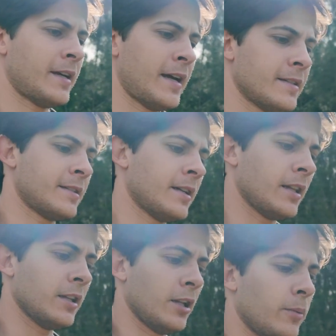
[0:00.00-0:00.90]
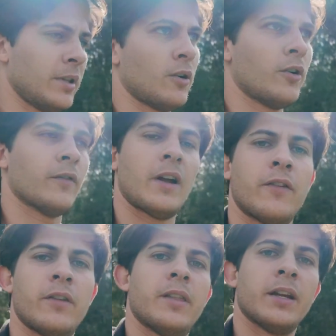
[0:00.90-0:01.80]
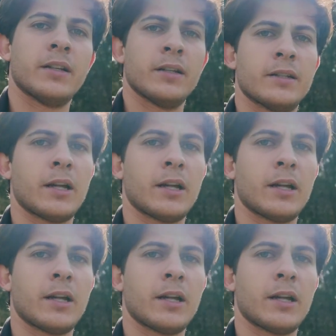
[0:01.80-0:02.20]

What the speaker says: has a little bit of everything